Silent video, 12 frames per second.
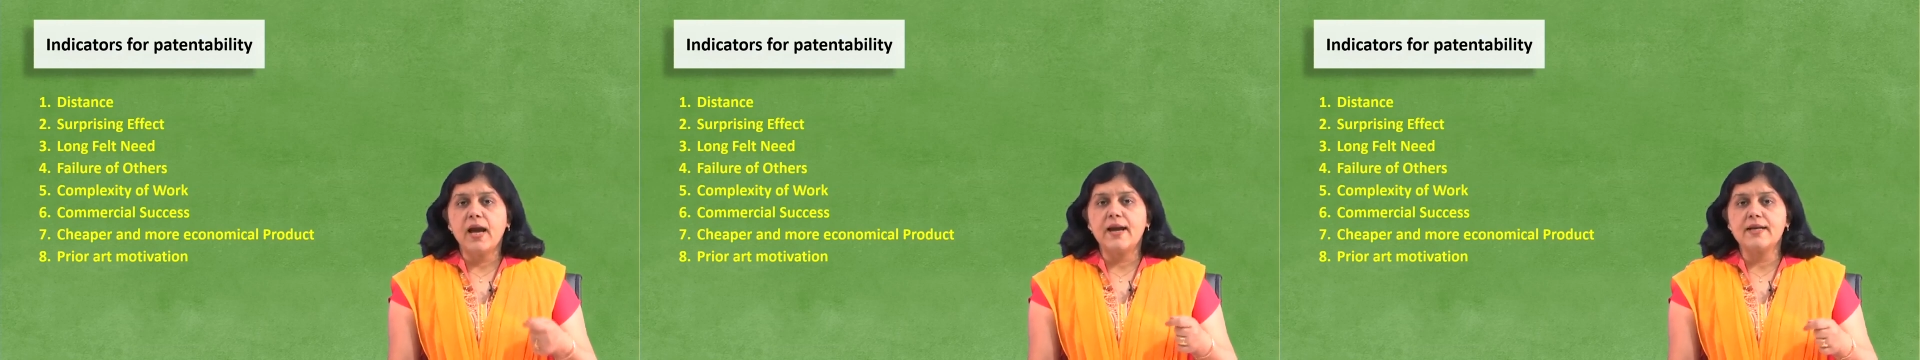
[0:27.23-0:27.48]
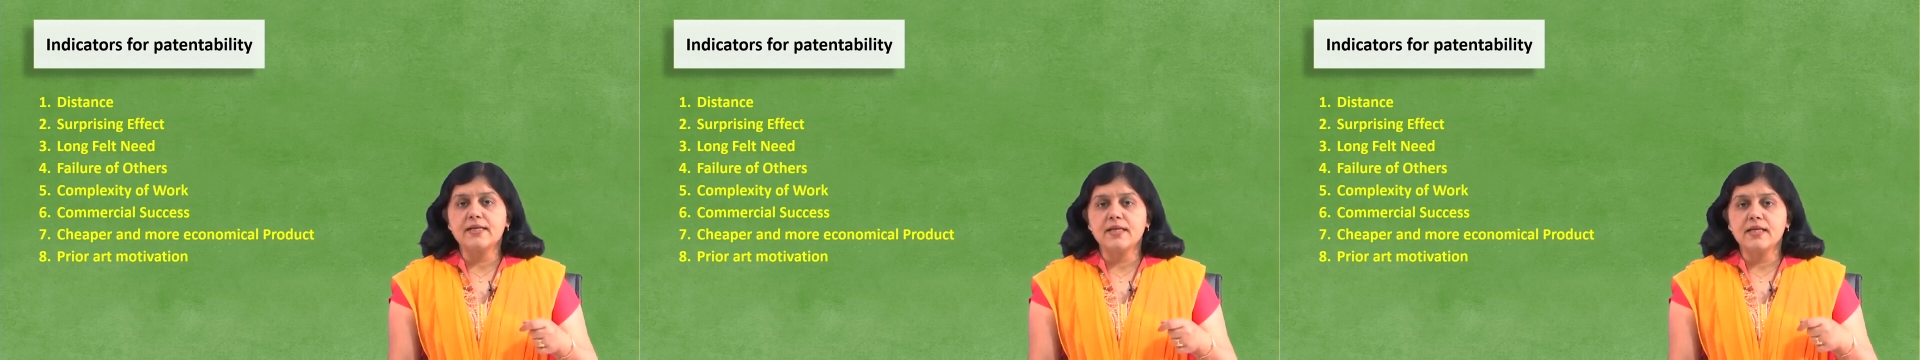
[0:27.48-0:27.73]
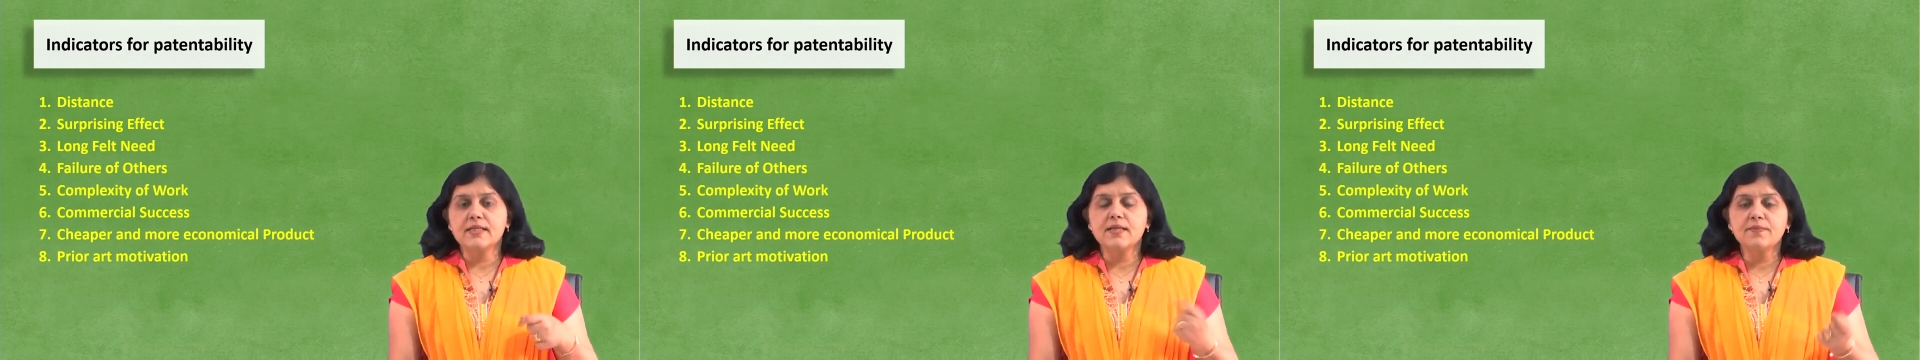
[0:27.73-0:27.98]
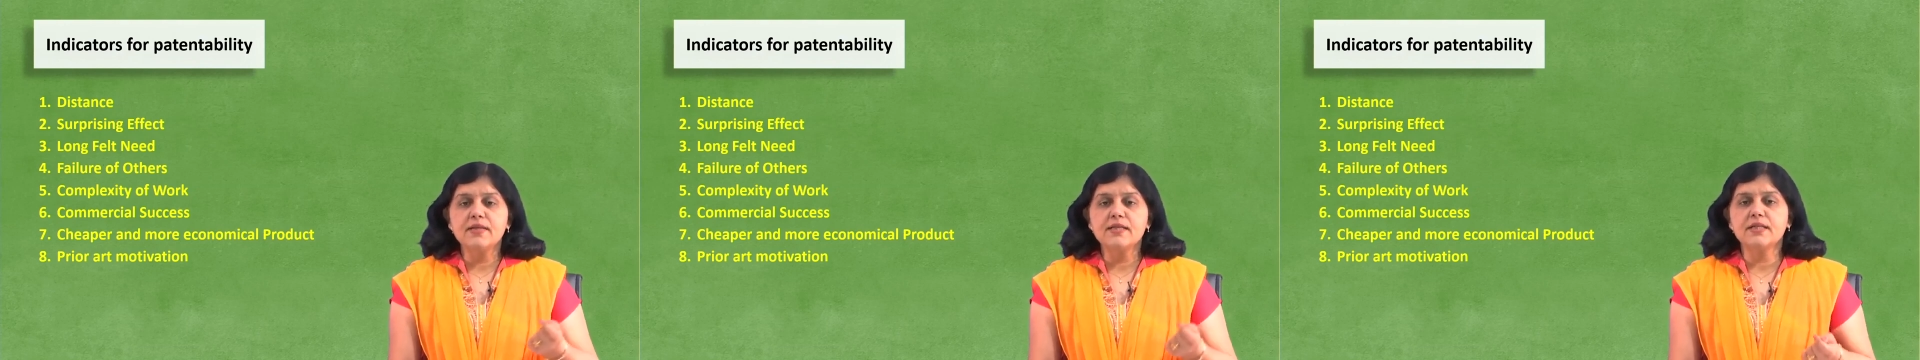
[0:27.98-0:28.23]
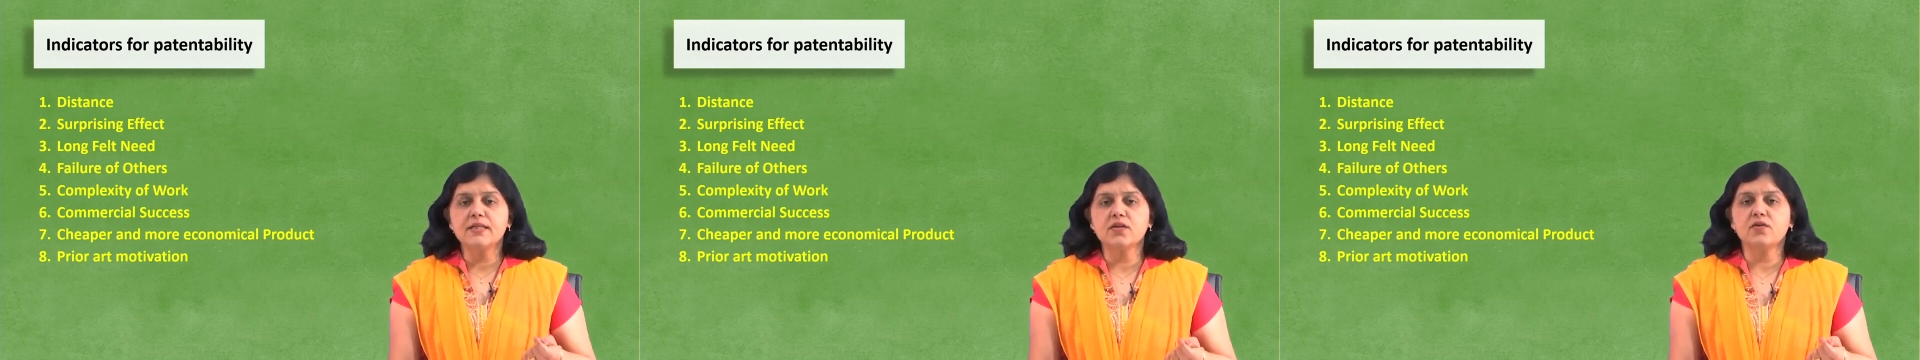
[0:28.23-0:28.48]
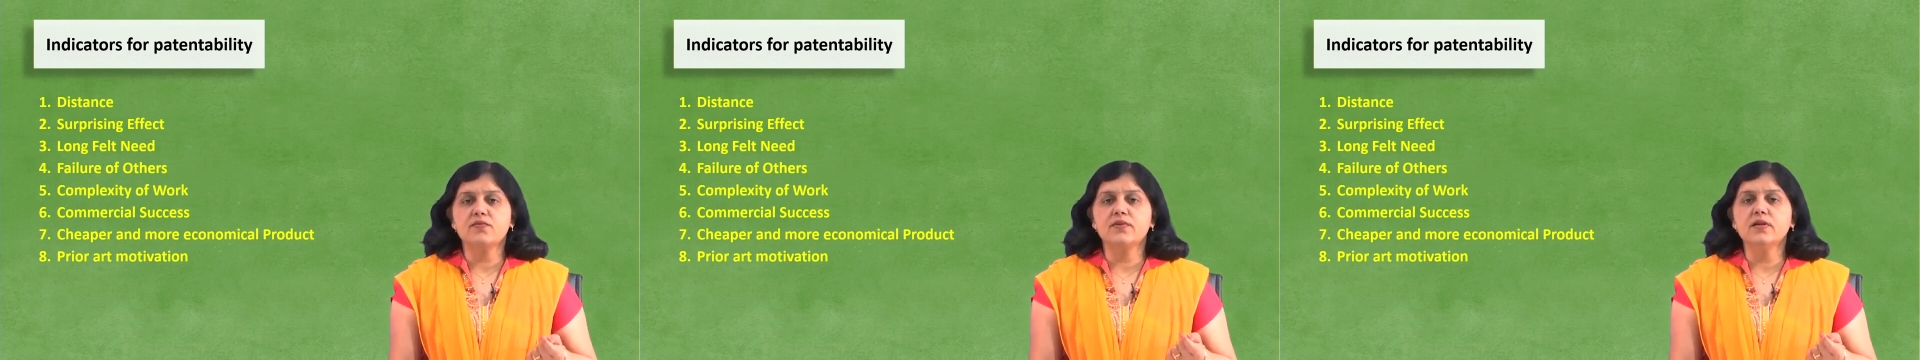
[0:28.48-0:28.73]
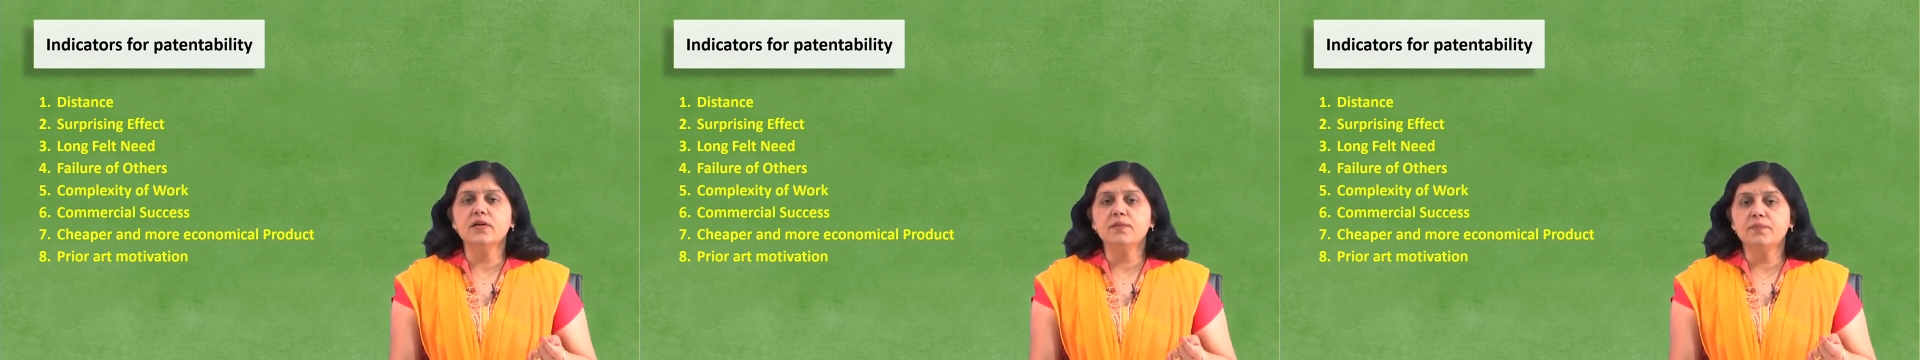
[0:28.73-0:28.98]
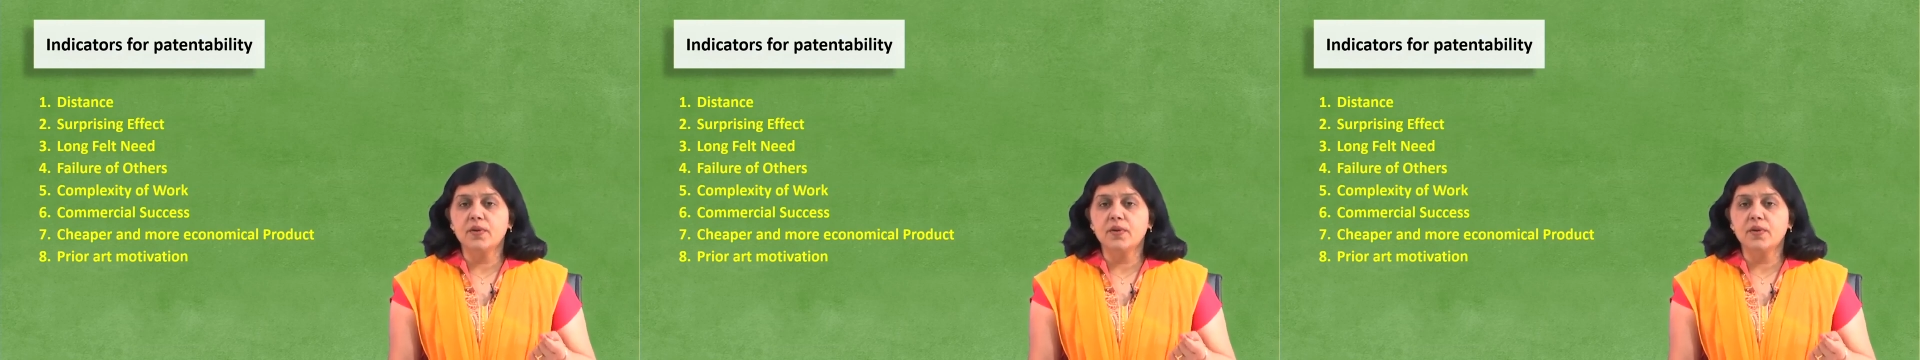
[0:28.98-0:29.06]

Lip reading: and simplicity of the